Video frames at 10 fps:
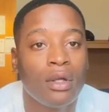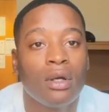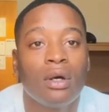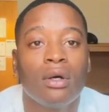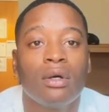
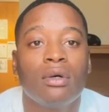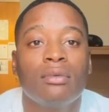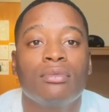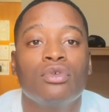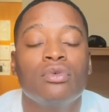
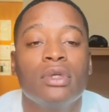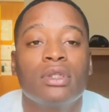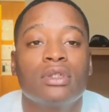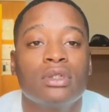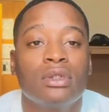you get
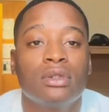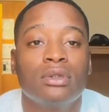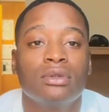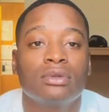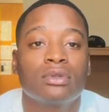
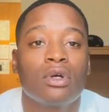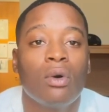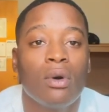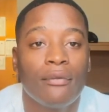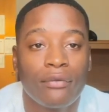to
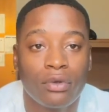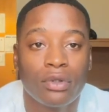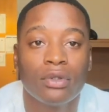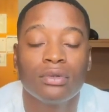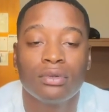go up
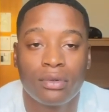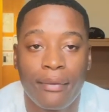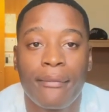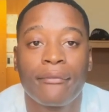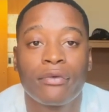for
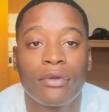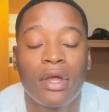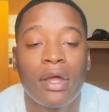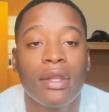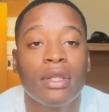
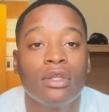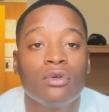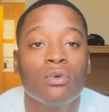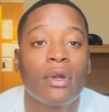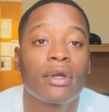that, and then you
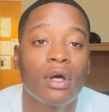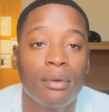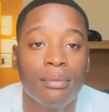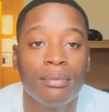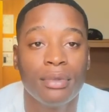rank up
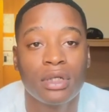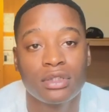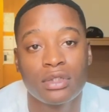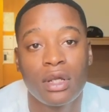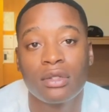because
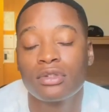of that.